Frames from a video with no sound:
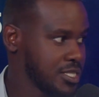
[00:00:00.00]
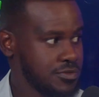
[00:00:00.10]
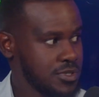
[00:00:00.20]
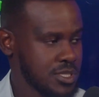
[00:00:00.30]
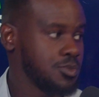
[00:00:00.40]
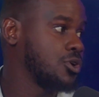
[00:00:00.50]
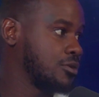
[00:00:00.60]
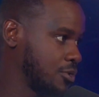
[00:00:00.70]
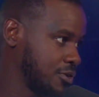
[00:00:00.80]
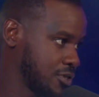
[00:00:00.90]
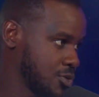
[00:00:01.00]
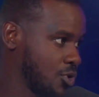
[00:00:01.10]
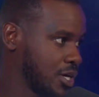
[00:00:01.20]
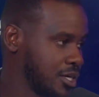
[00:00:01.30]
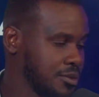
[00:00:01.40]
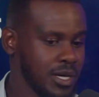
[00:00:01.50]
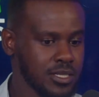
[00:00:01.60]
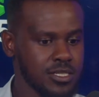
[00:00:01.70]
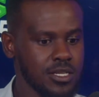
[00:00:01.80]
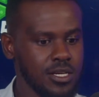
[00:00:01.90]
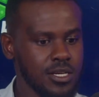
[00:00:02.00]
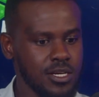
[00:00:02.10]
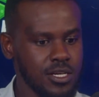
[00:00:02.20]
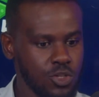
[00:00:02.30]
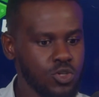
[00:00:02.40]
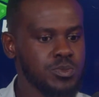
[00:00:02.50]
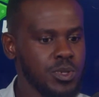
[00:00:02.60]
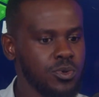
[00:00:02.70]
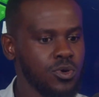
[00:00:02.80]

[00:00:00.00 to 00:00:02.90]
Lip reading: activists, Boniface Mwangi, but those